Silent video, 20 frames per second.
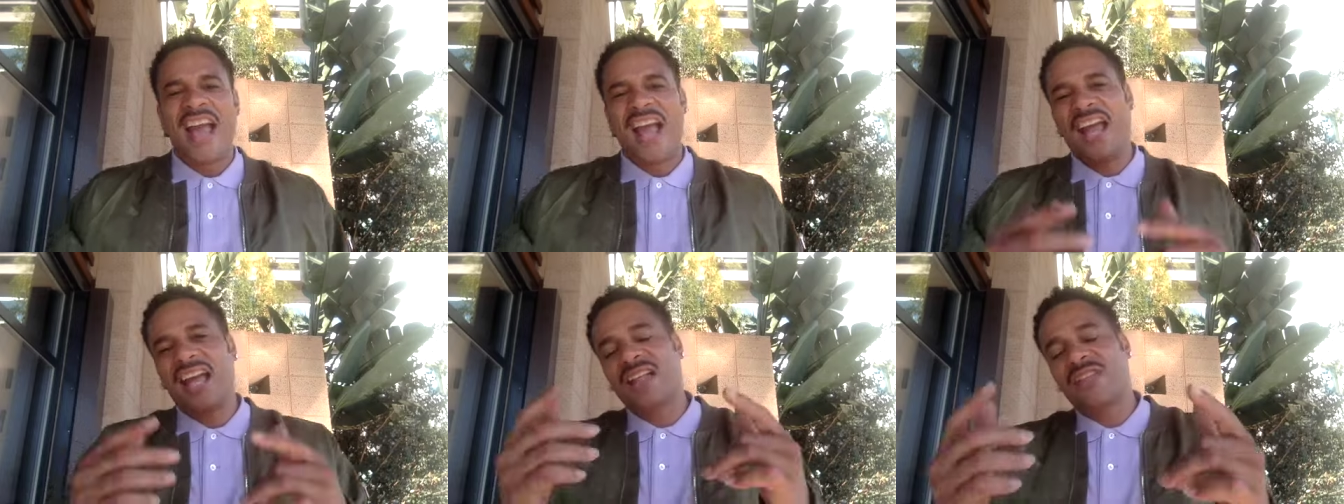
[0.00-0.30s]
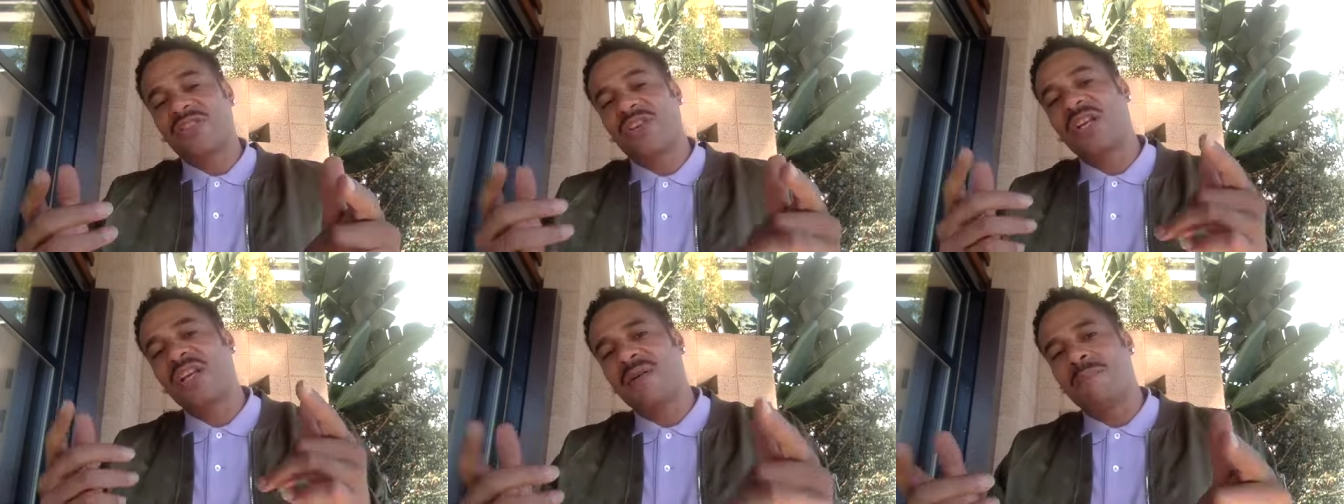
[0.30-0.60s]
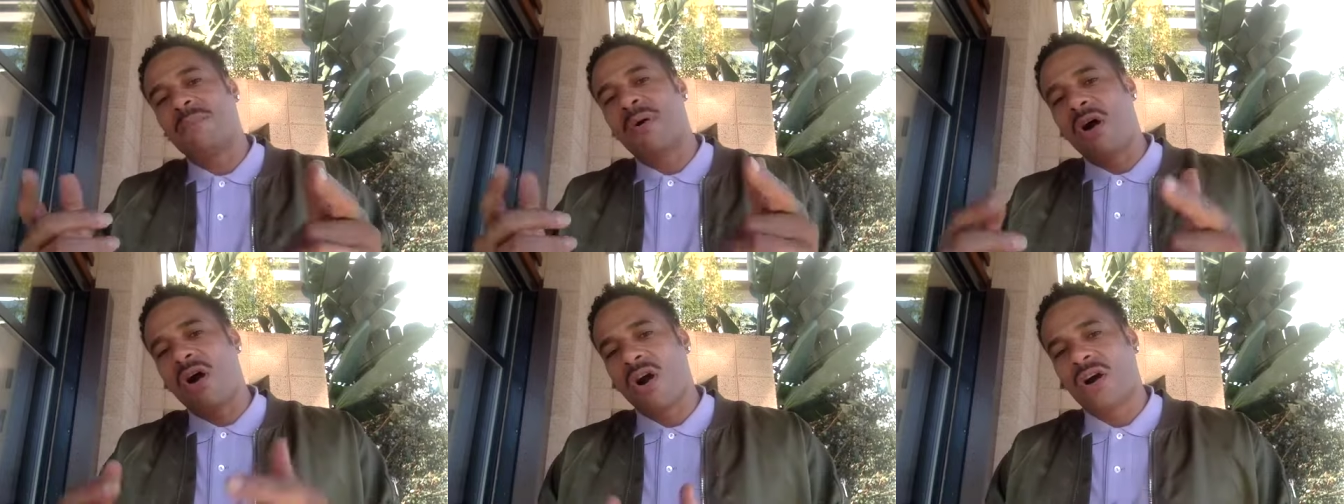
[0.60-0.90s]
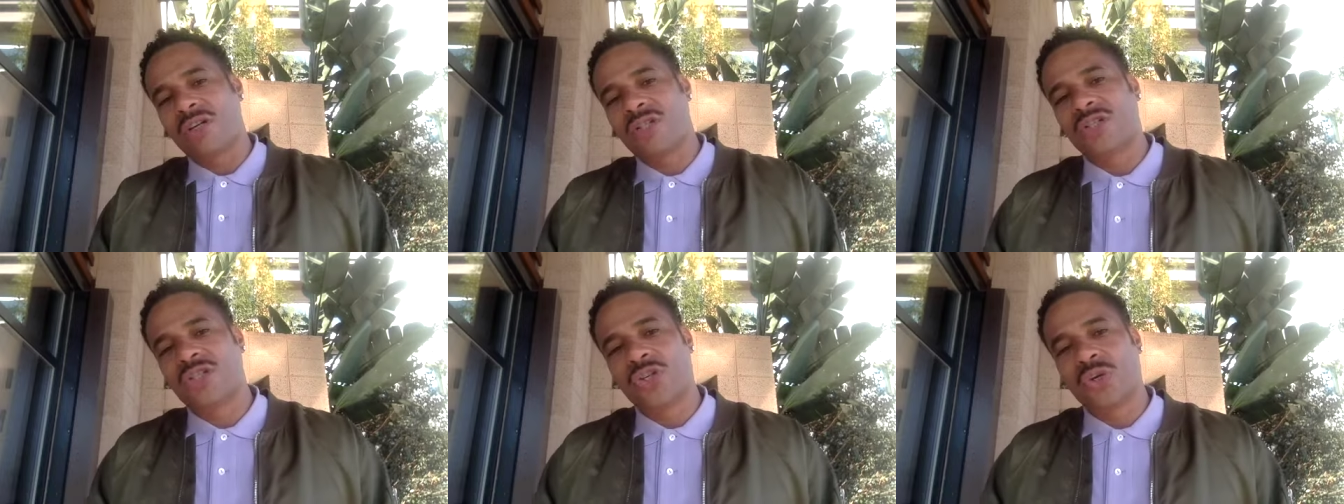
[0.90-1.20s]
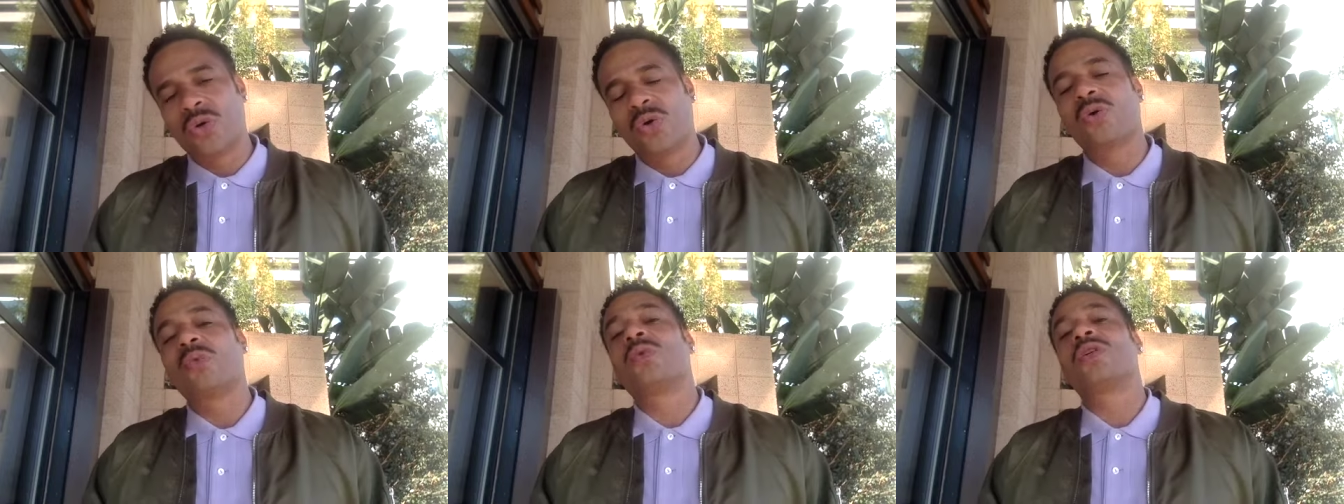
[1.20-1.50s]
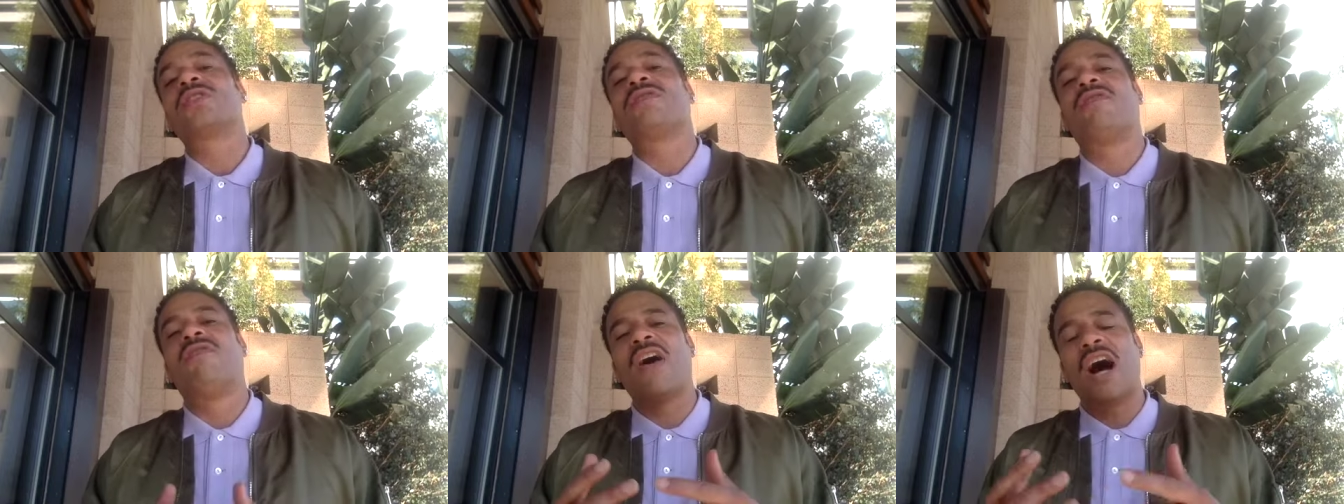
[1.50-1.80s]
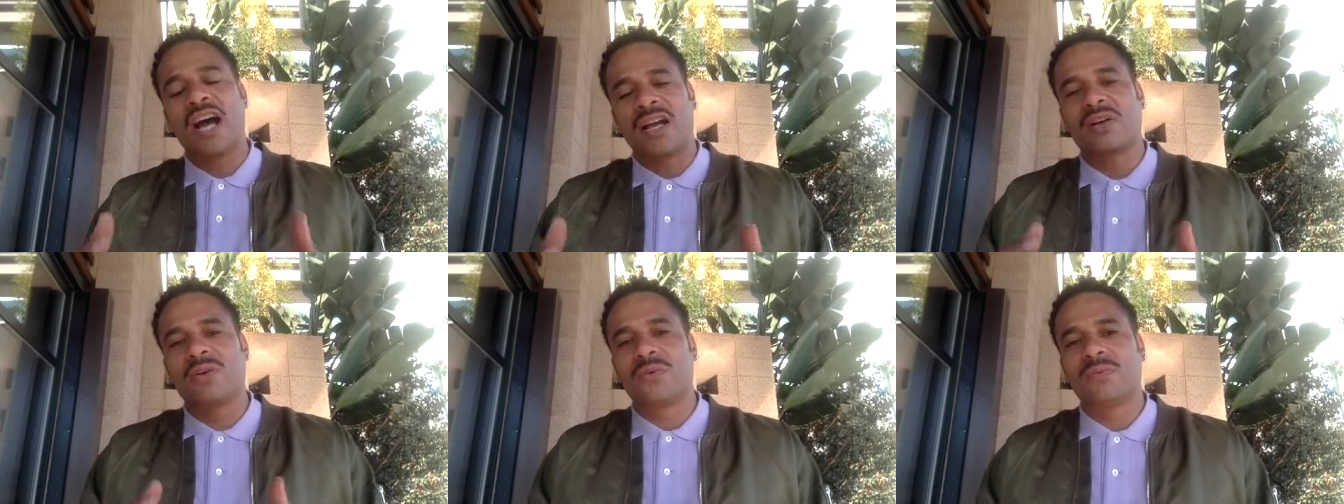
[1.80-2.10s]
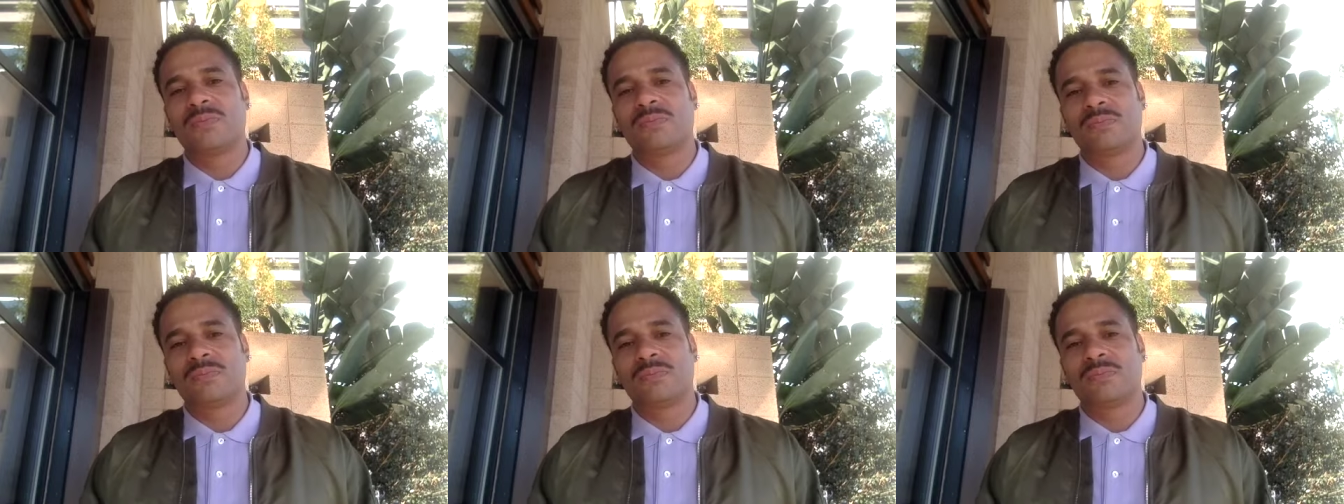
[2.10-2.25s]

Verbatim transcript: Anthony Barge, doing what's vital